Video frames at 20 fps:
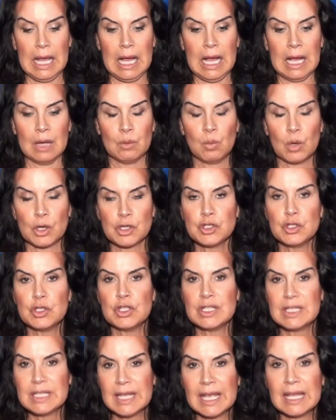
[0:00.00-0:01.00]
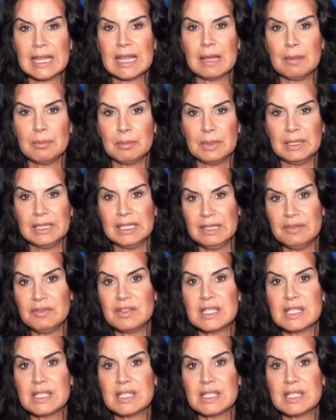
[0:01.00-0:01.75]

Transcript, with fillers: I want you to take that belief